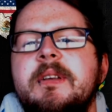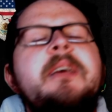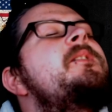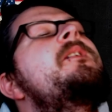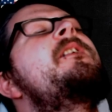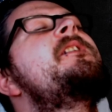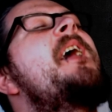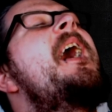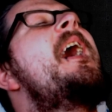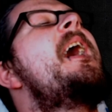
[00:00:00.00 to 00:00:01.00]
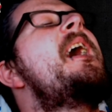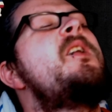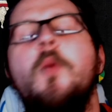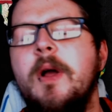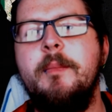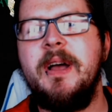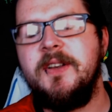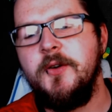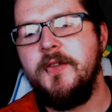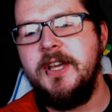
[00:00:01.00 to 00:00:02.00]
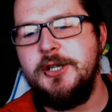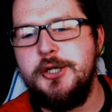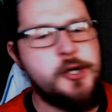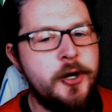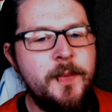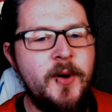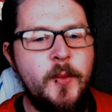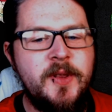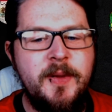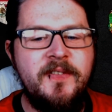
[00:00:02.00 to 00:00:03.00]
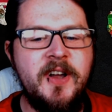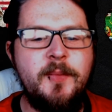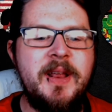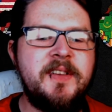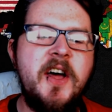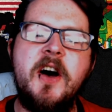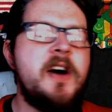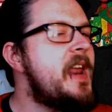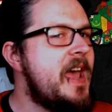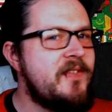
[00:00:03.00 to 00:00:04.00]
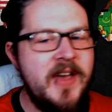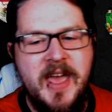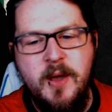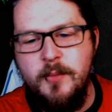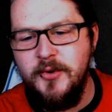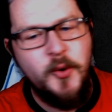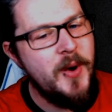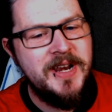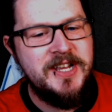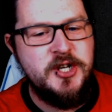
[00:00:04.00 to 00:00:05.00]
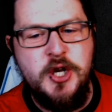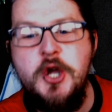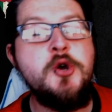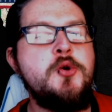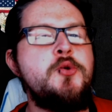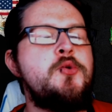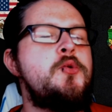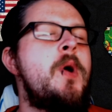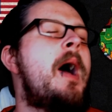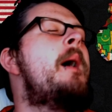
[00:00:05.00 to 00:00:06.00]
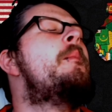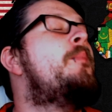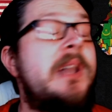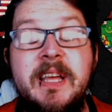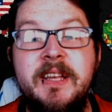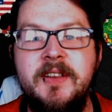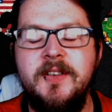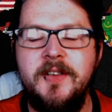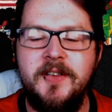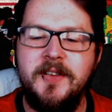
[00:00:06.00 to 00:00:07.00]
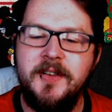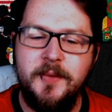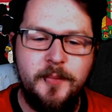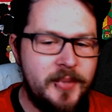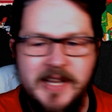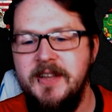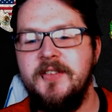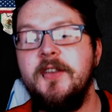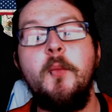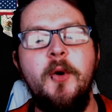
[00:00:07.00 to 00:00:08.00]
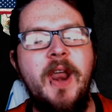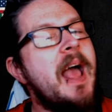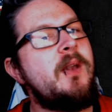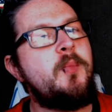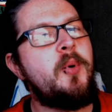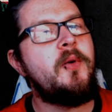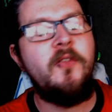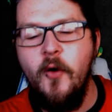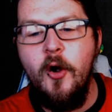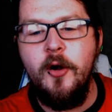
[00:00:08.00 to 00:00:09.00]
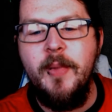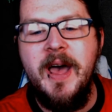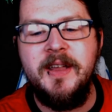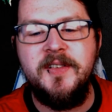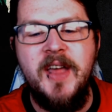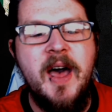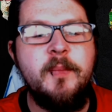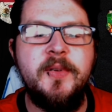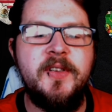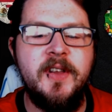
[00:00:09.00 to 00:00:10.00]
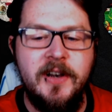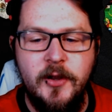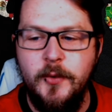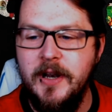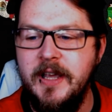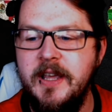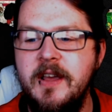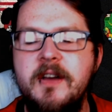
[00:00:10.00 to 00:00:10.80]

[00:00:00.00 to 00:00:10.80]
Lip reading: It's Gone Flowers, and welcome back to the Journeyman with me, FoggyPlays, on FM22. Please, please, someone help. Form has absolutely